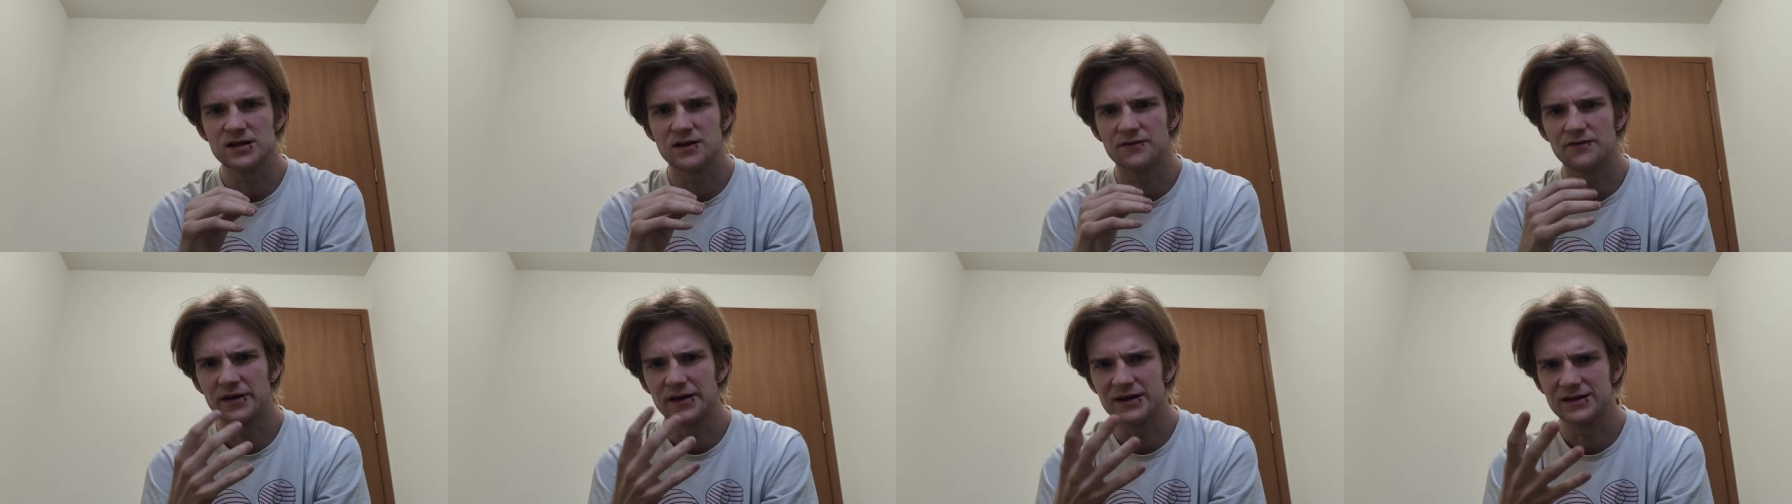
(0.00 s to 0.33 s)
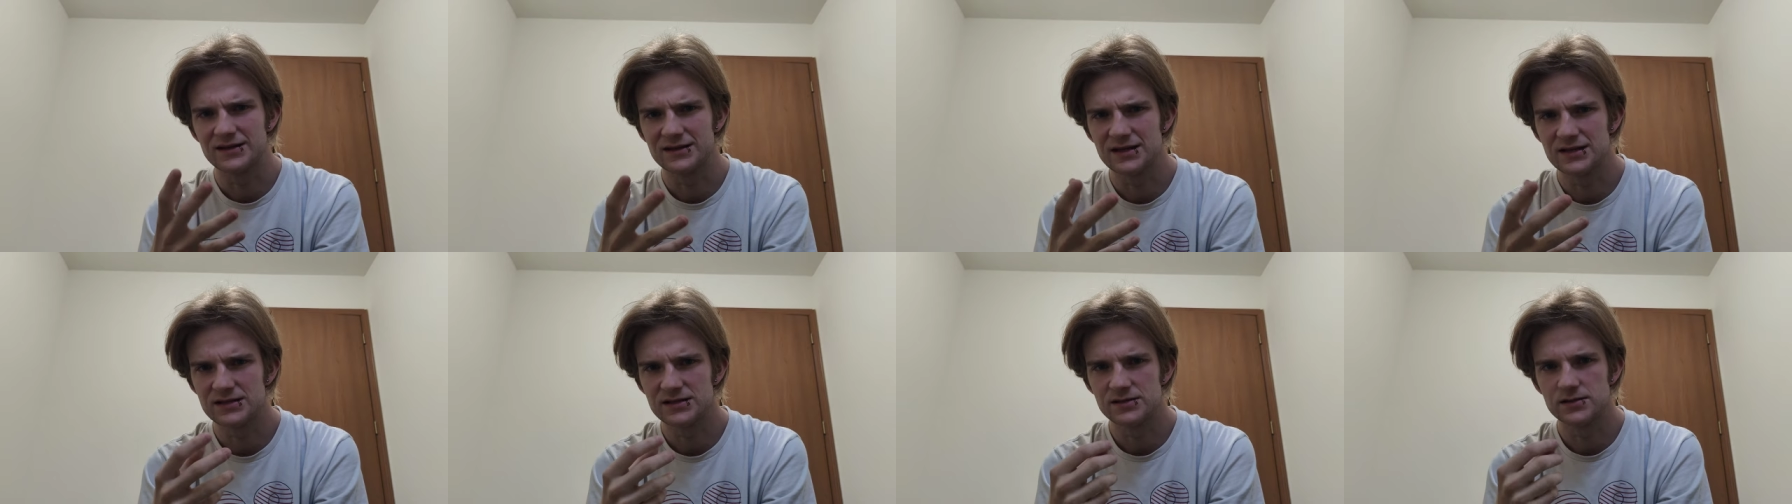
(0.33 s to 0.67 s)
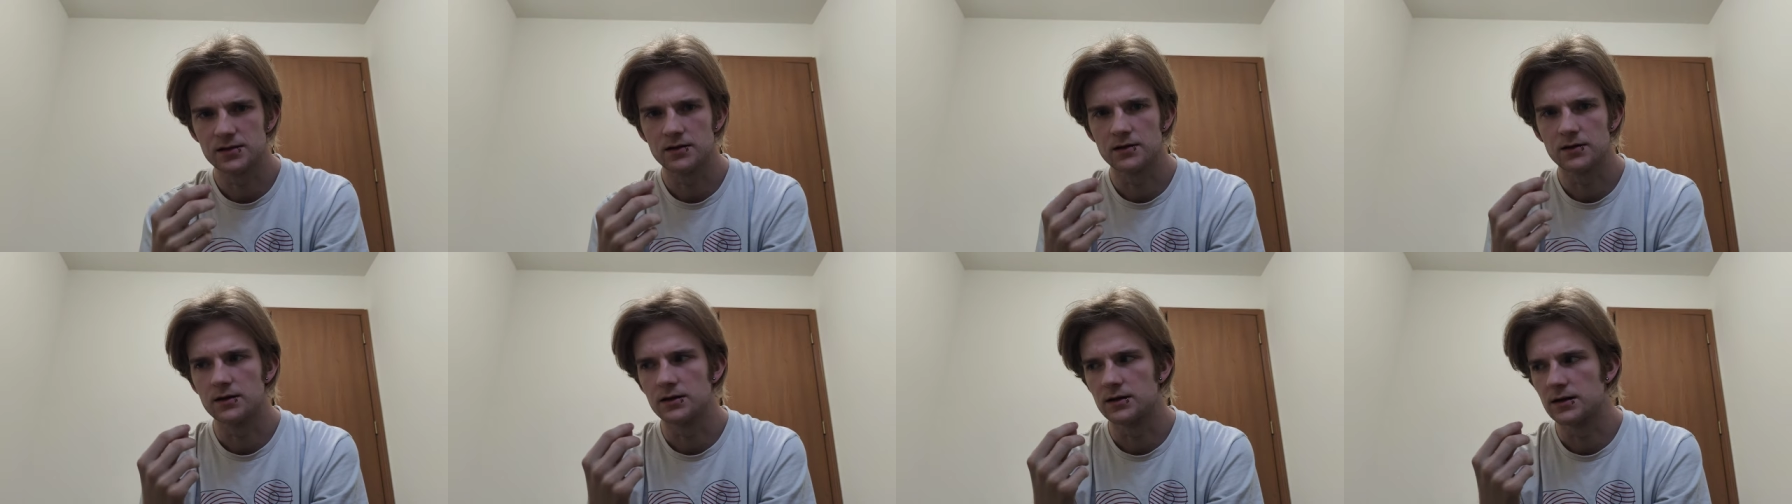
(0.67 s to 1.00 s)
stuff like
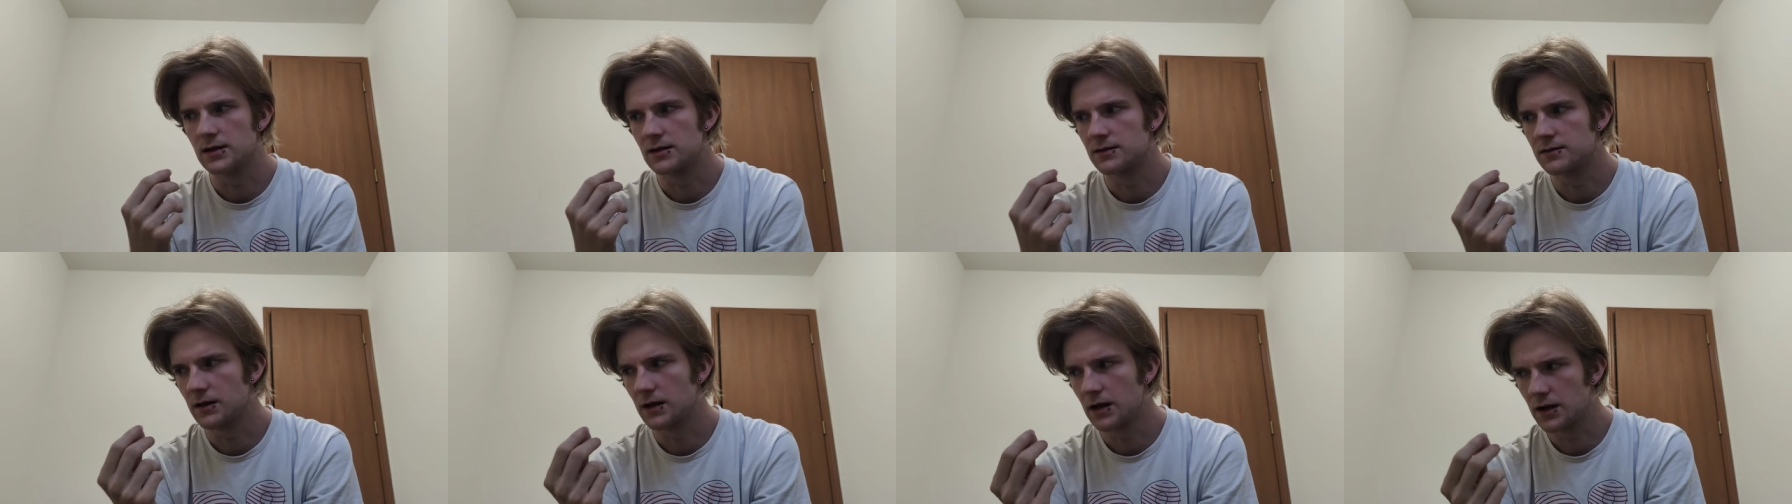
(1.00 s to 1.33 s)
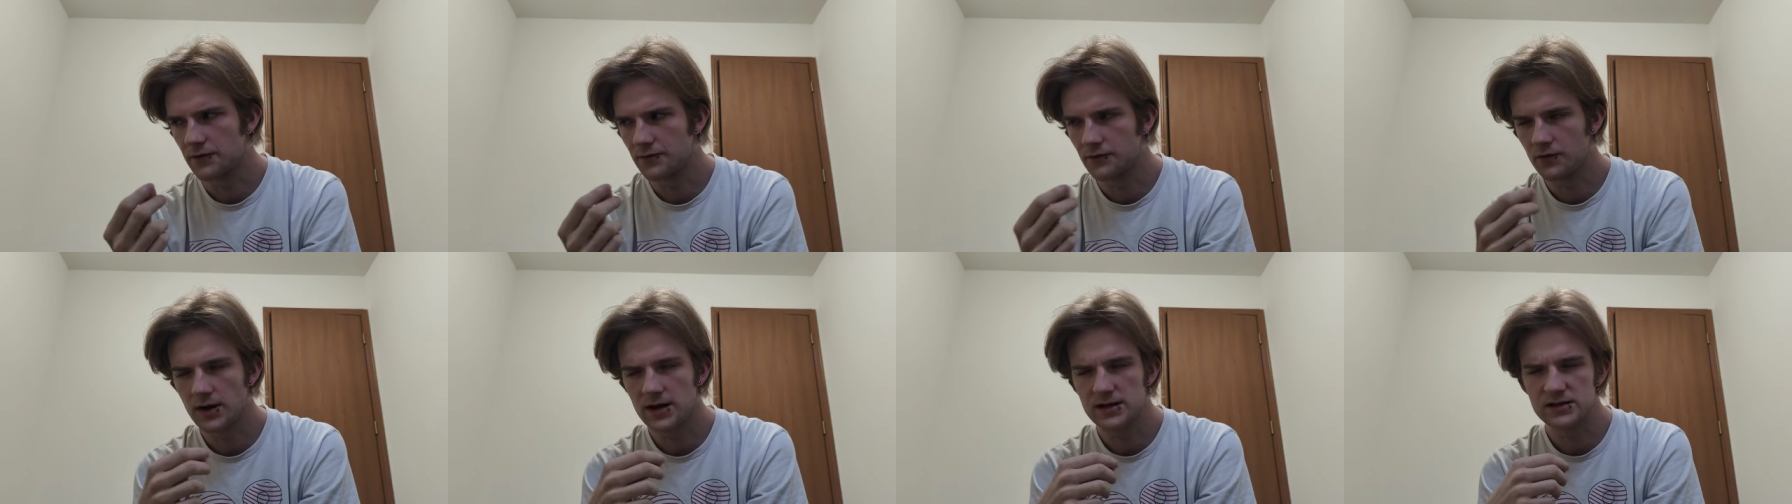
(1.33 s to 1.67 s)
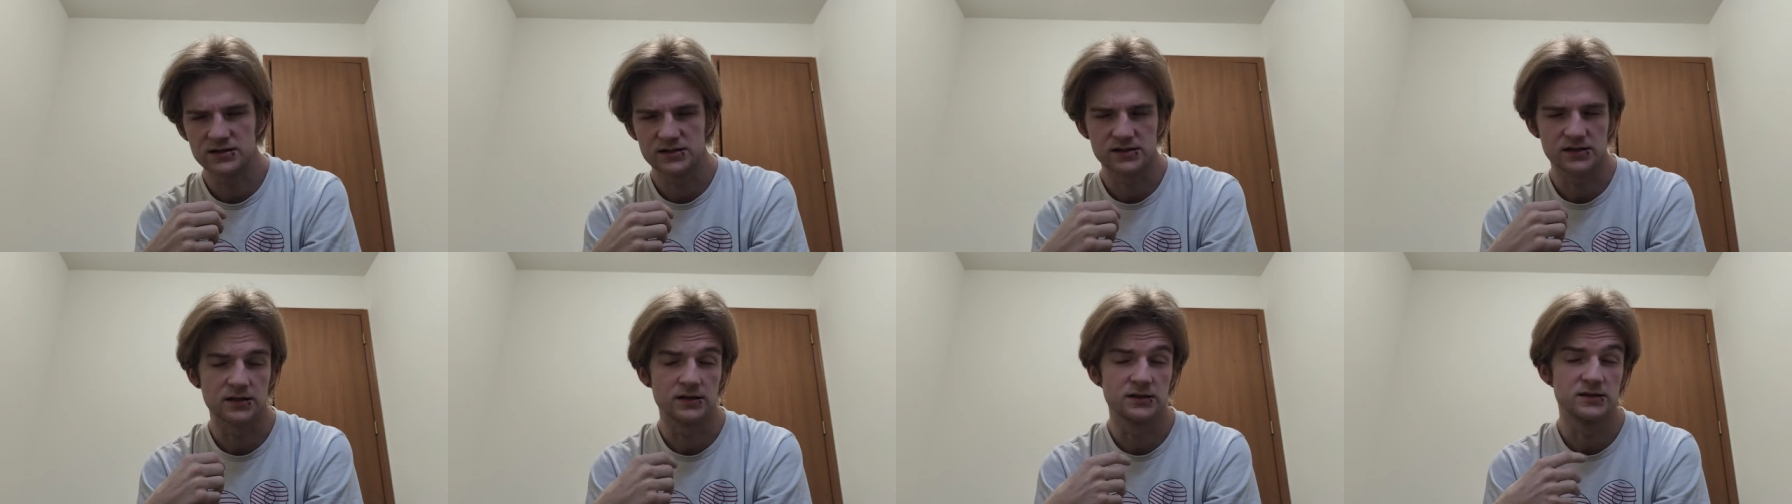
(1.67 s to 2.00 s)
distillate and live
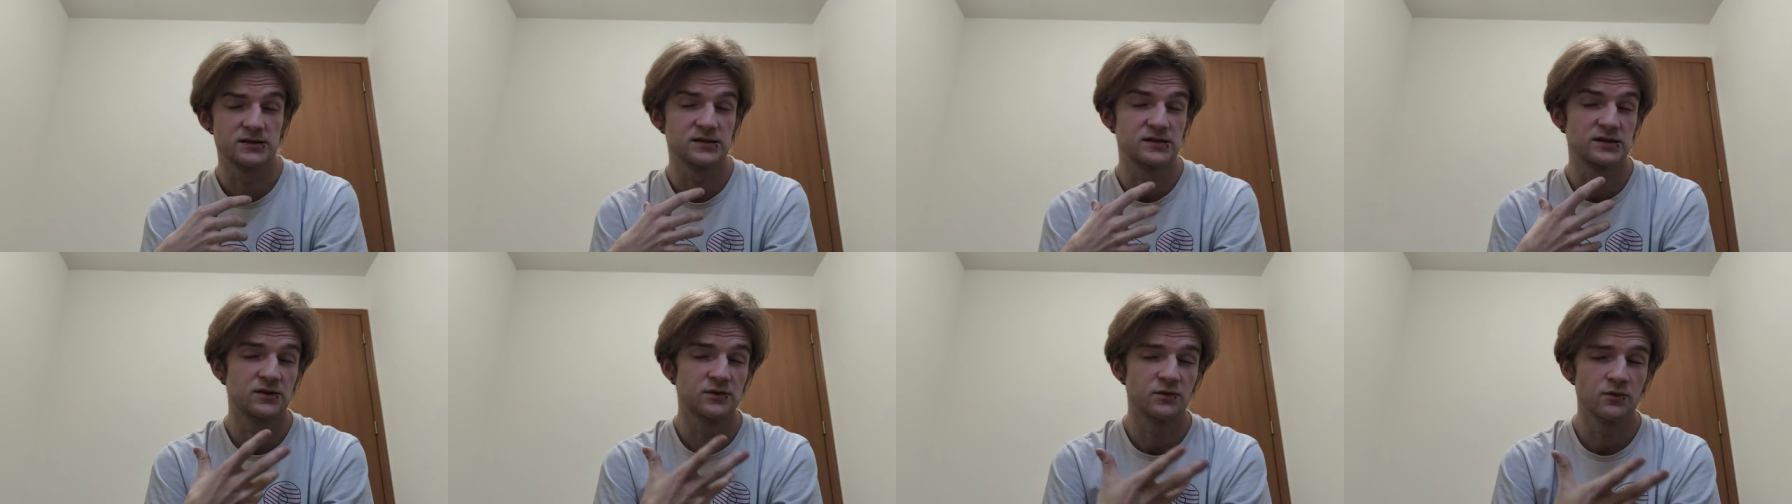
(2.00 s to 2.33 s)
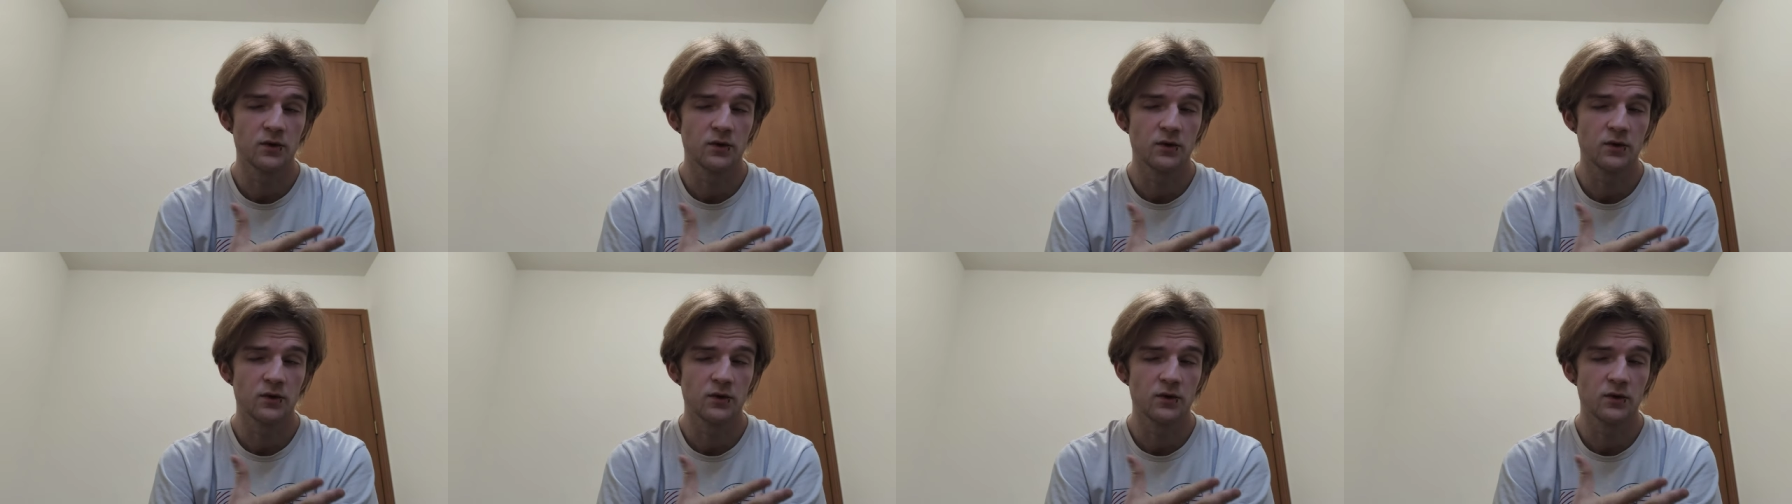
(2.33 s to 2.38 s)
resins and